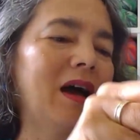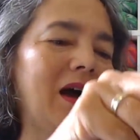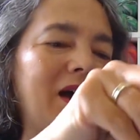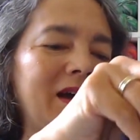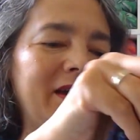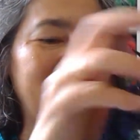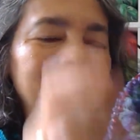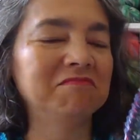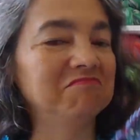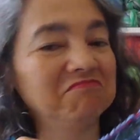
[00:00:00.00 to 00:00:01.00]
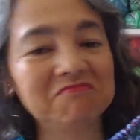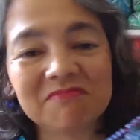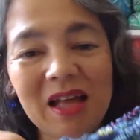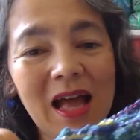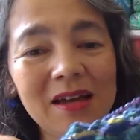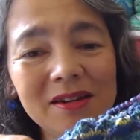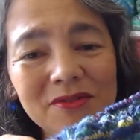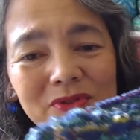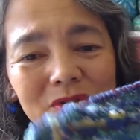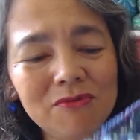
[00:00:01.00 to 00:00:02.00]
I added a
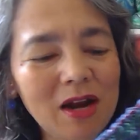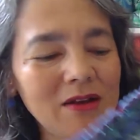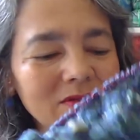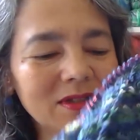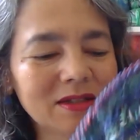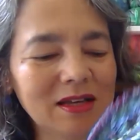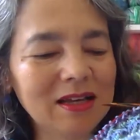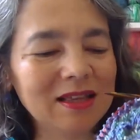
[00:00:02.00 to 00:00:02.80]
few rounds.